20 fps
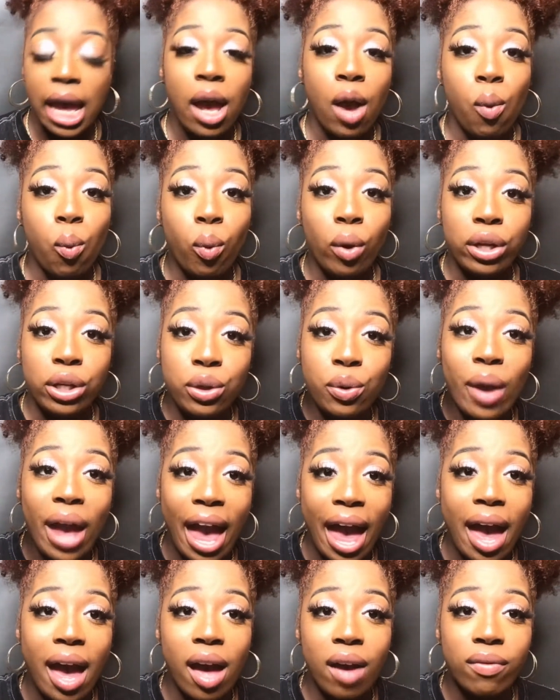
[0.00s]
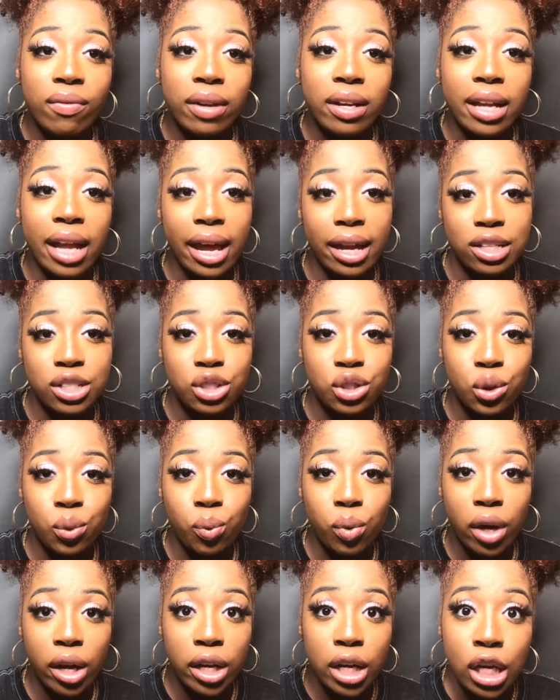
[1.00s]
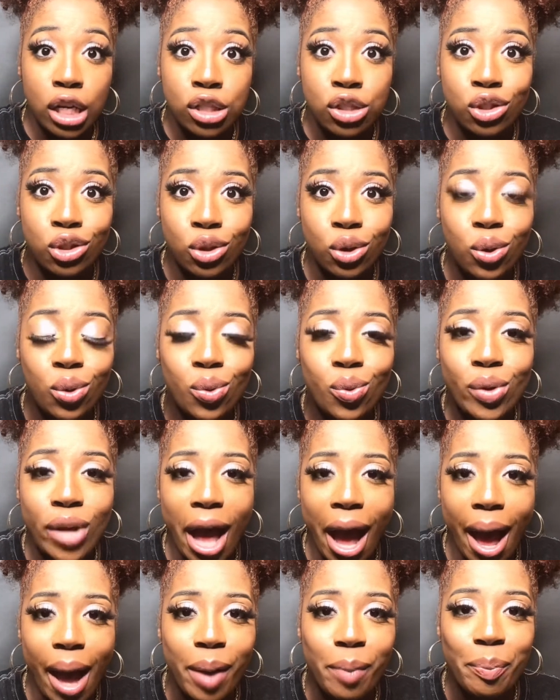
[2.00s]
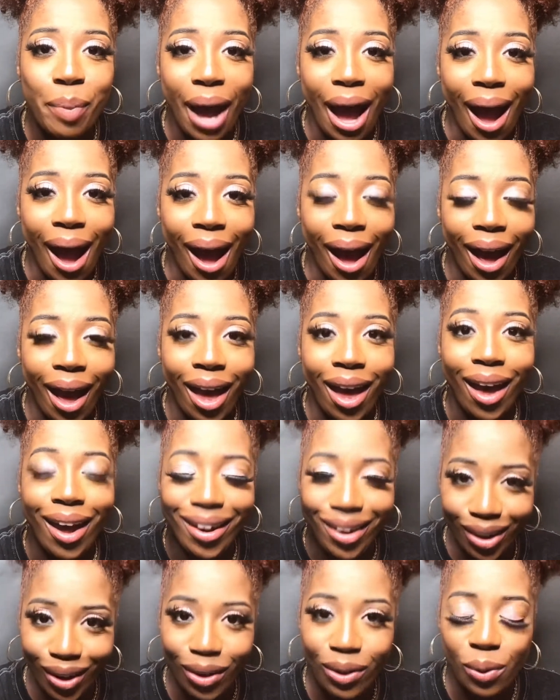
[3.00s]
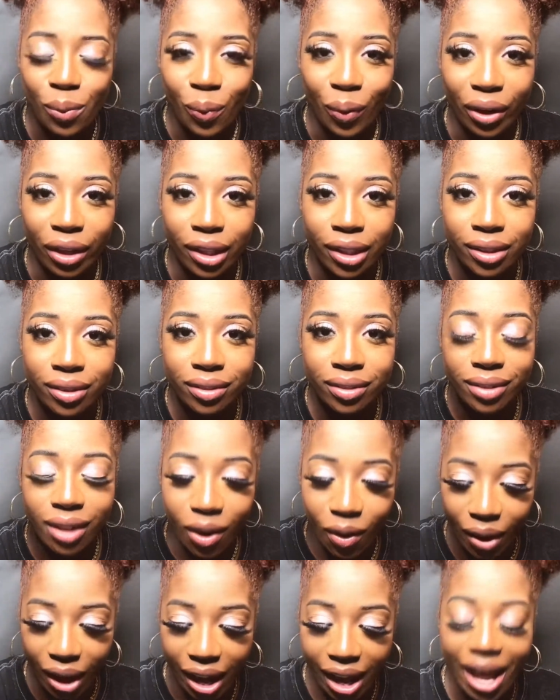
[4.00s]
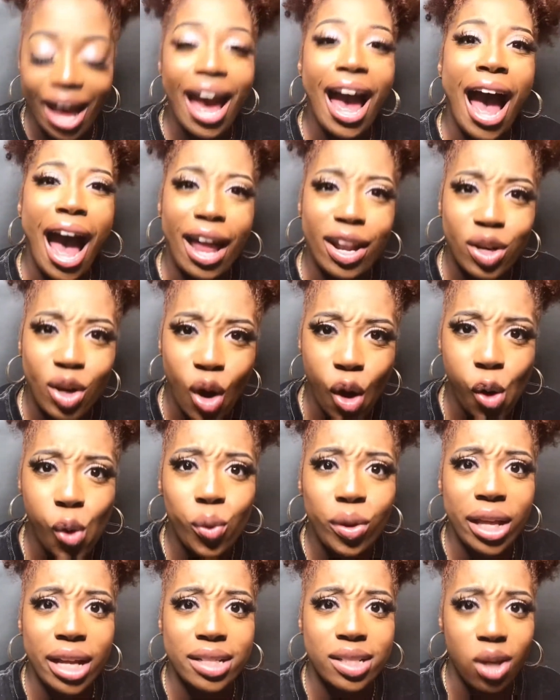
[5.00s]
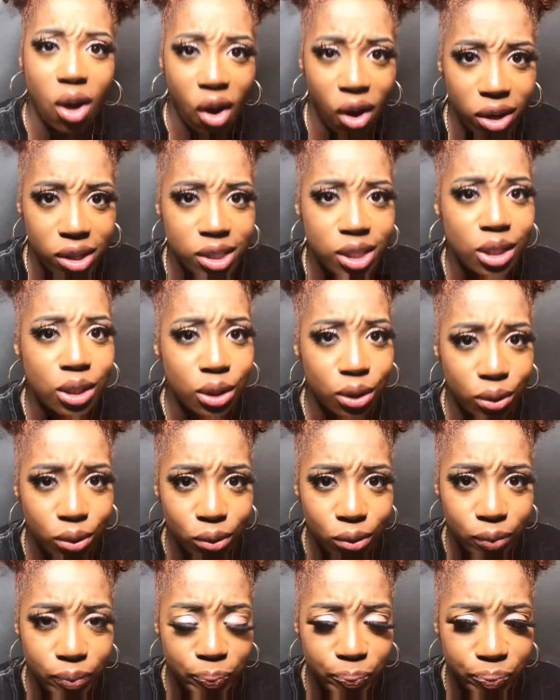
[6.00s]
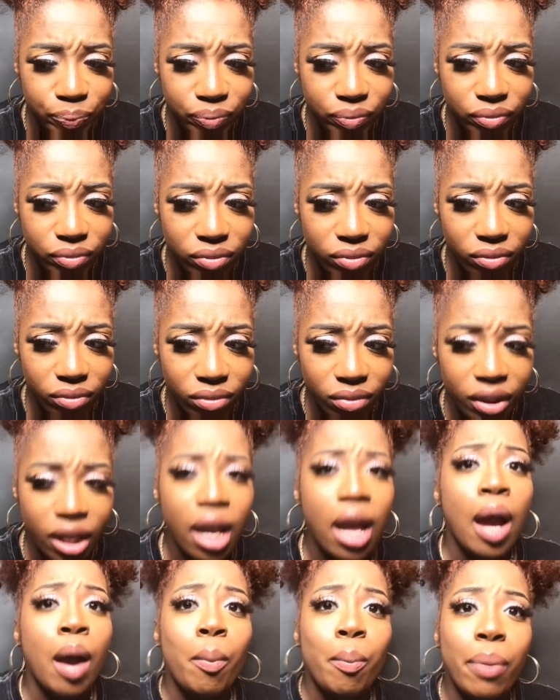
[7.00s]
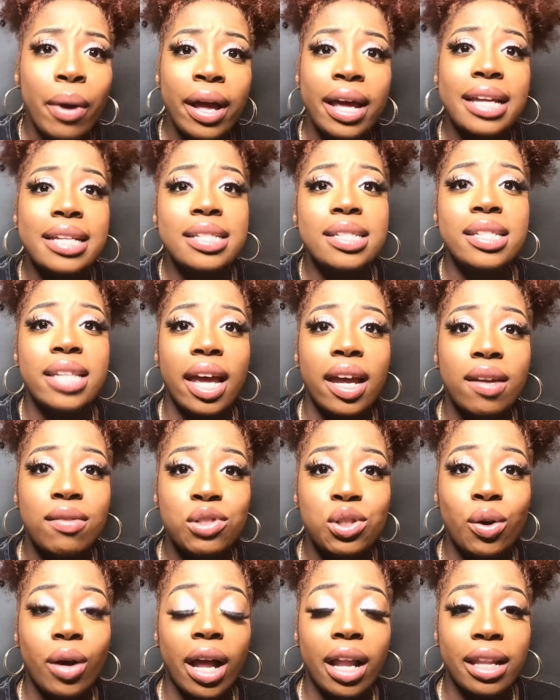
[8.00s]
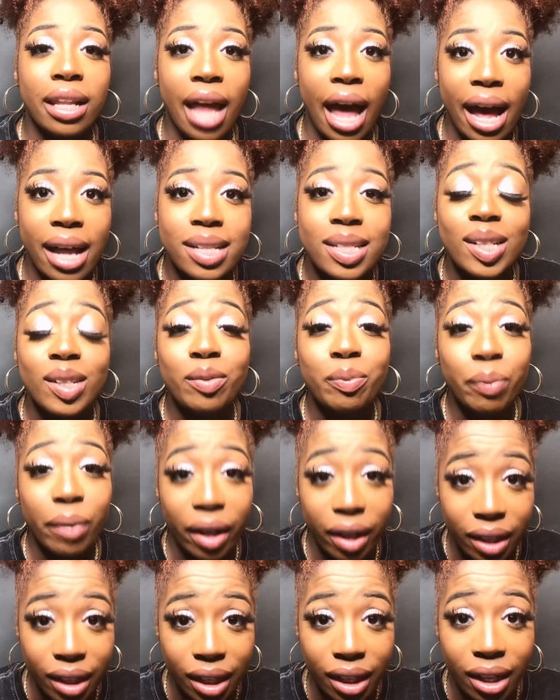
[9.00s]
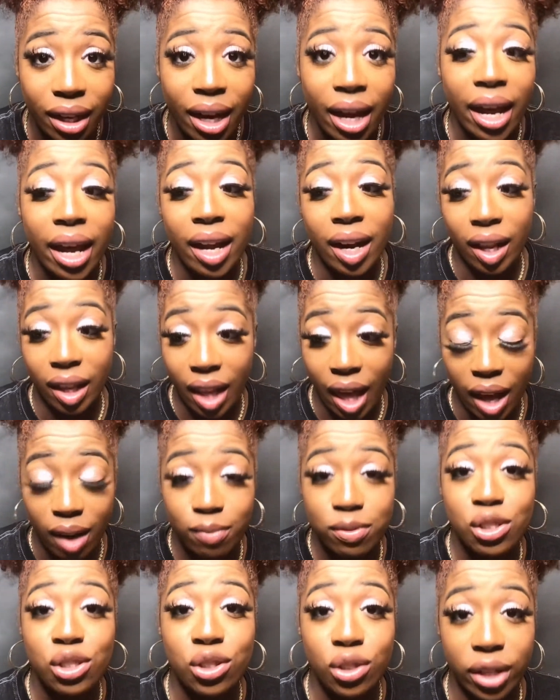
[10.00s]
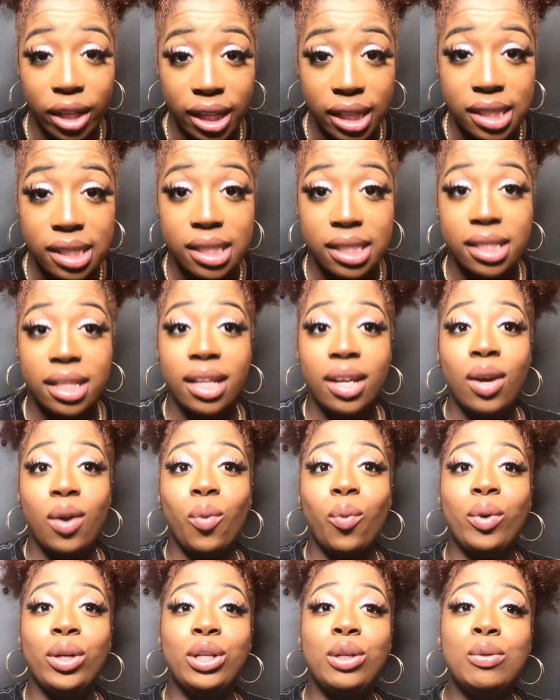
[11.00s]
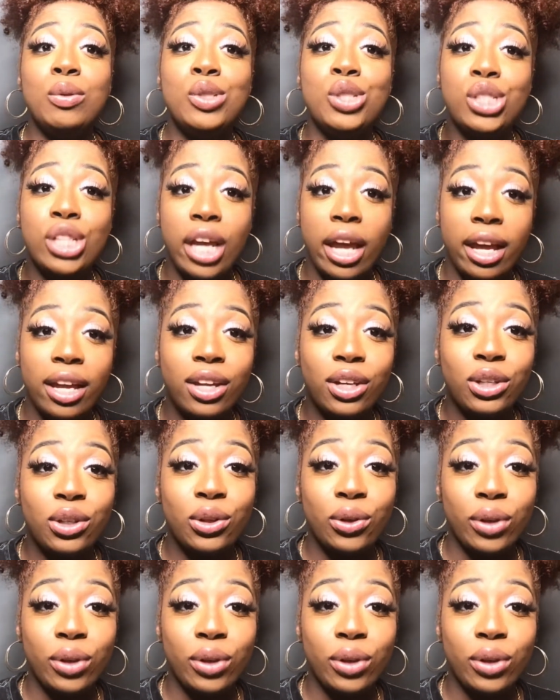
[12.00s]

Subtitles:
When you have an extra one, do not buy another one, okay? I know that's hard to do, but it saves you a lot of money and a lot of stress when you check your